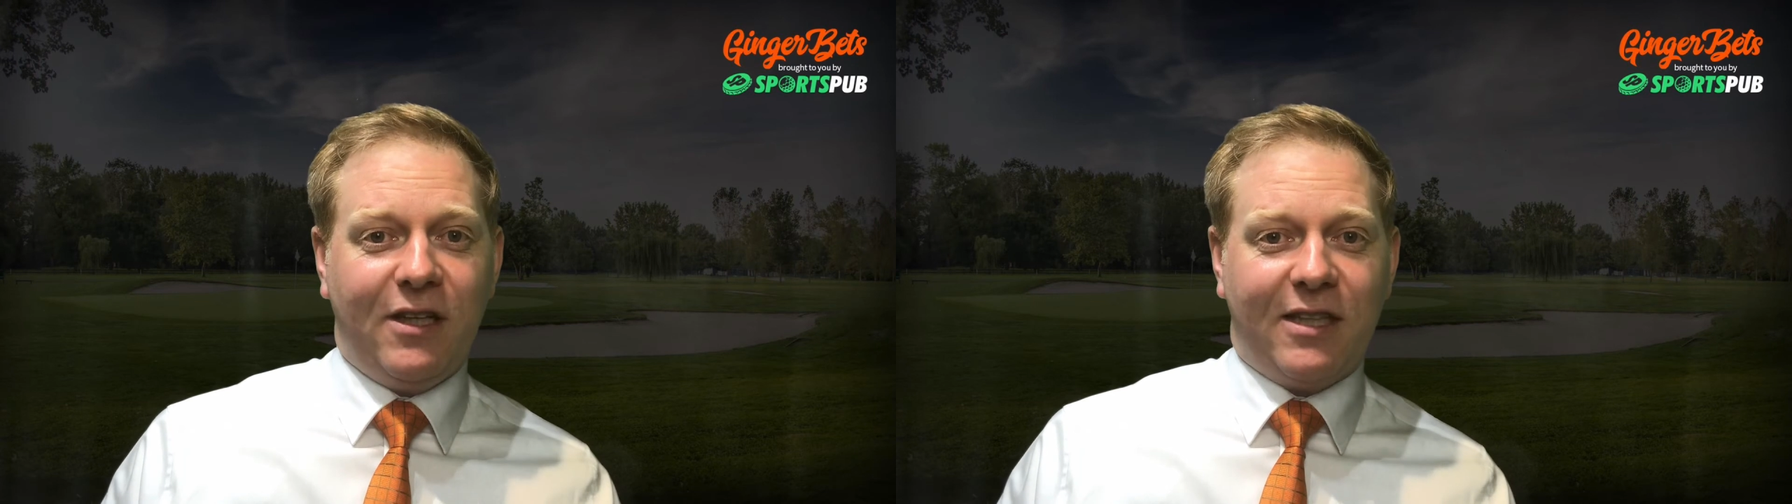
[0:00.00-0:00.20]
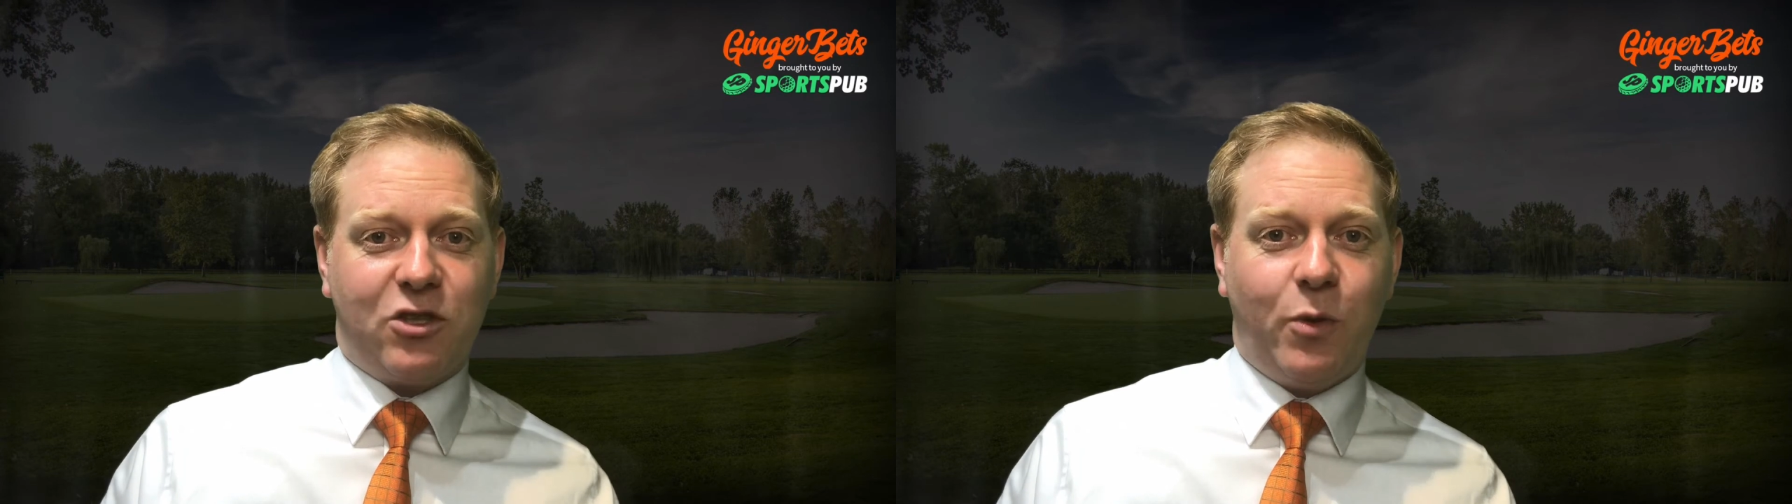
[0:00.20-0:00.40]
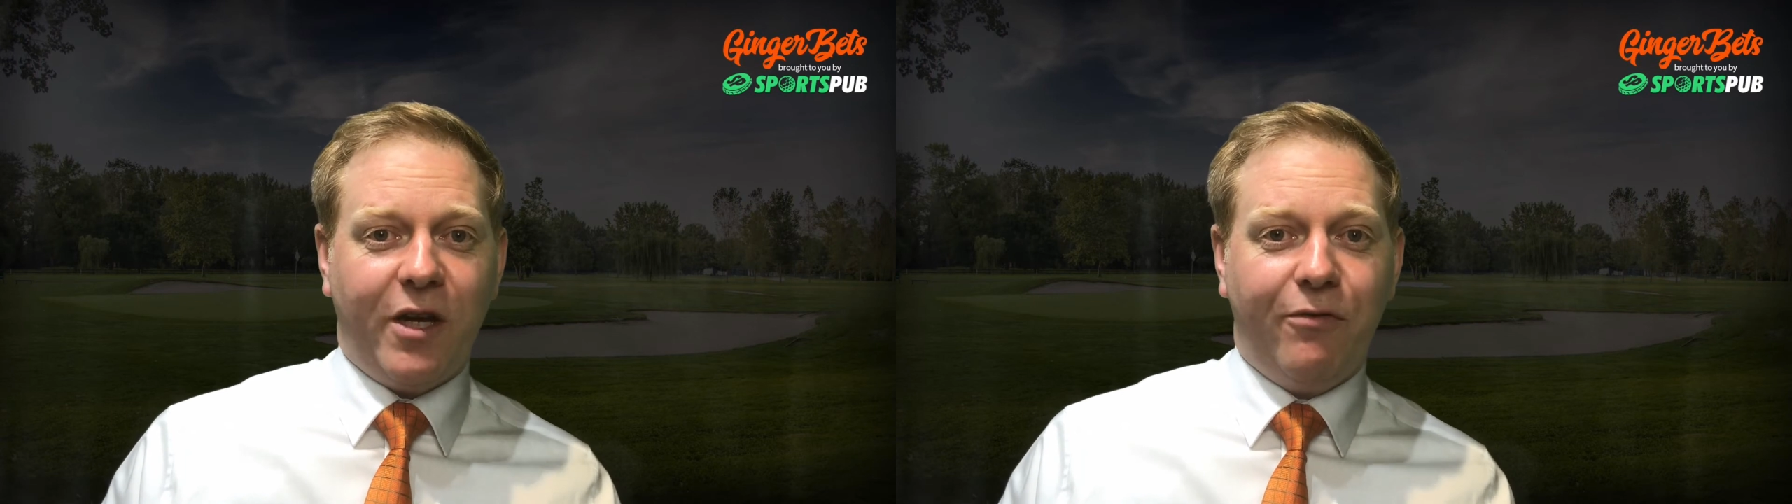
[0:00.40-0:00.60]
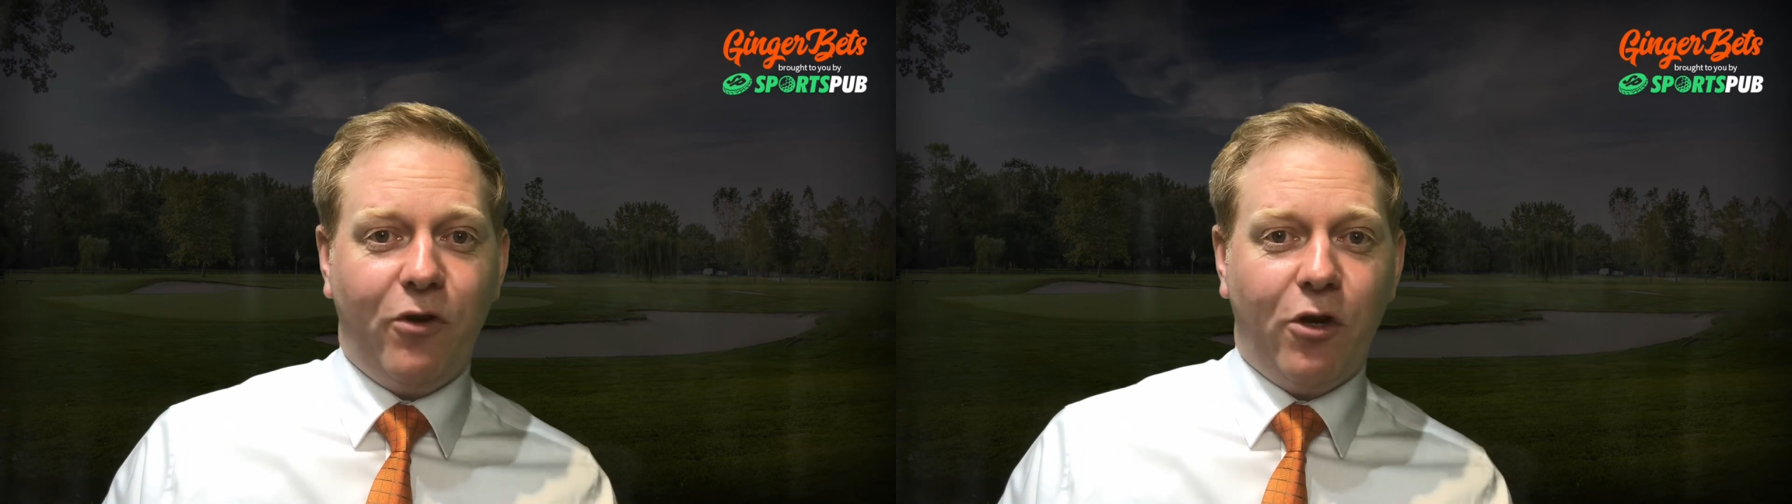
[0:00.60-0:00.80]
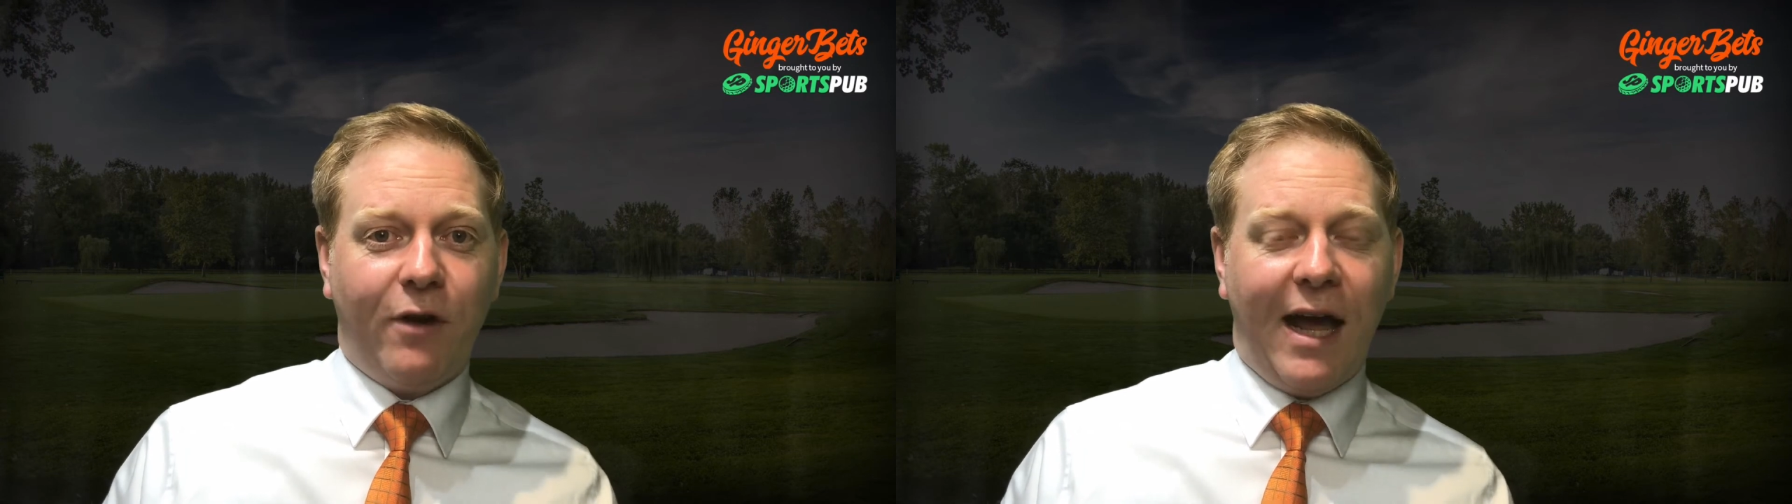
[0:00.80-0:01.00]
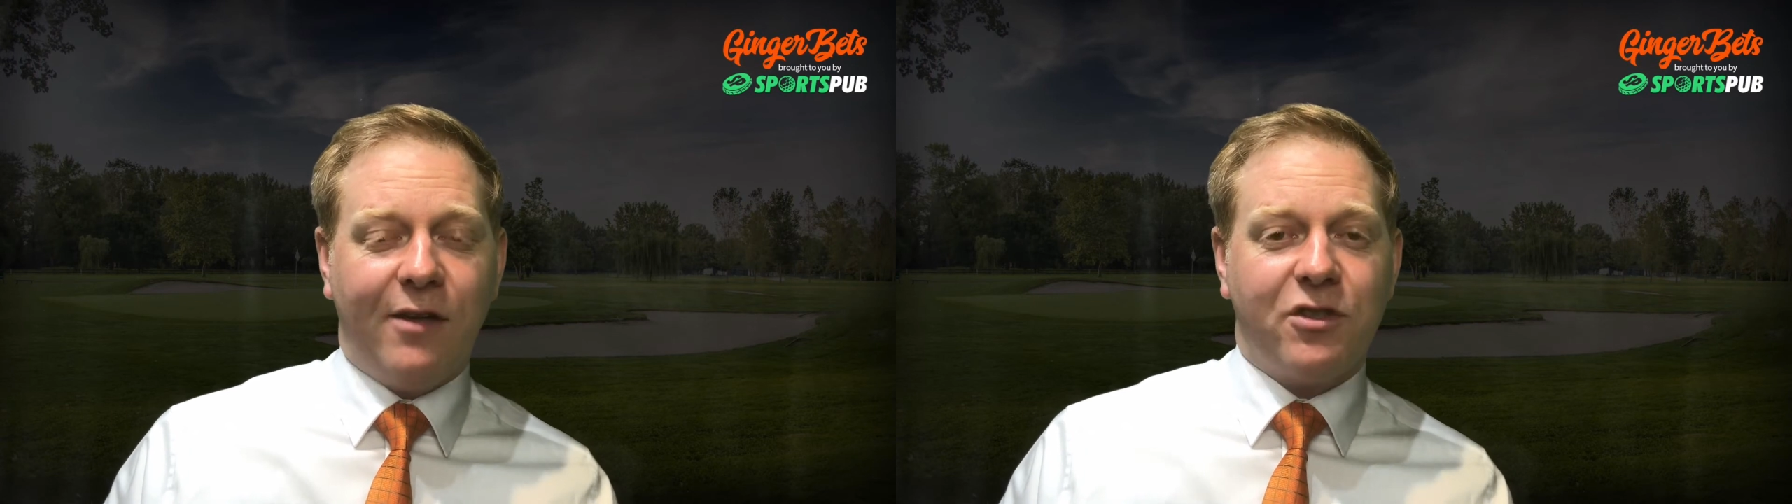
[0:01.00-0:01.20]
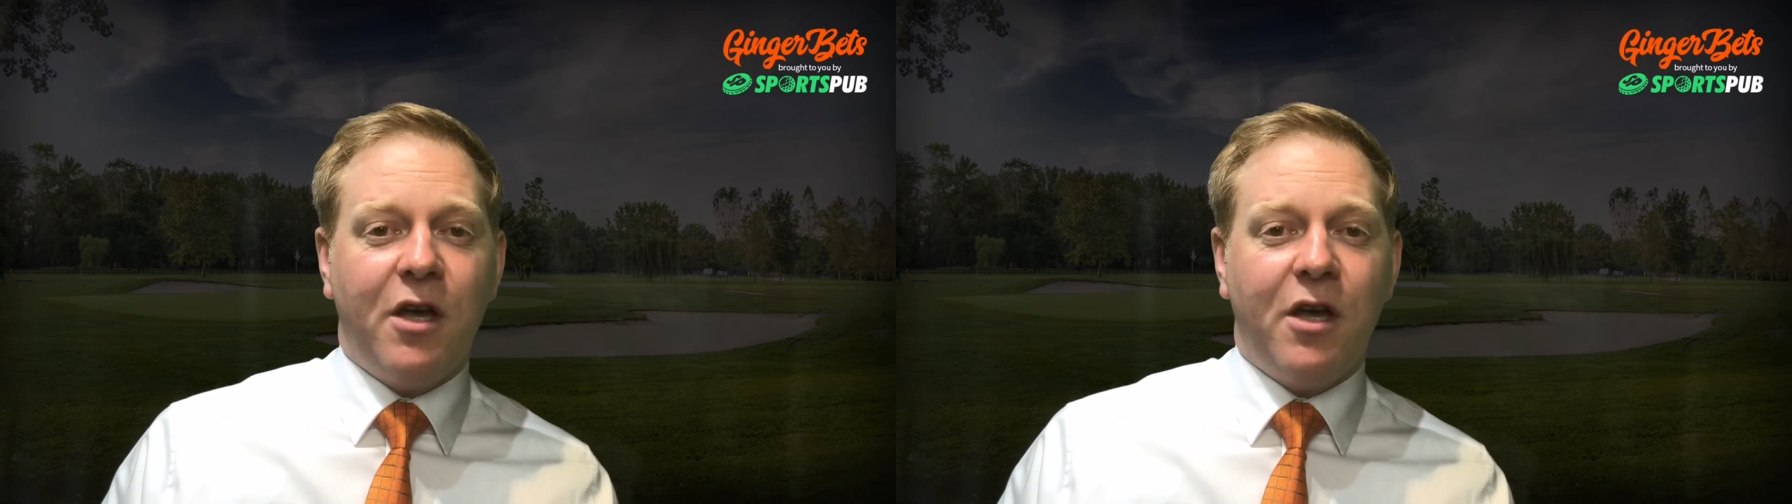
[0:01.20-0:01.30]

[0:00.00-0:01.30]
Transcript: the last 24 rounds.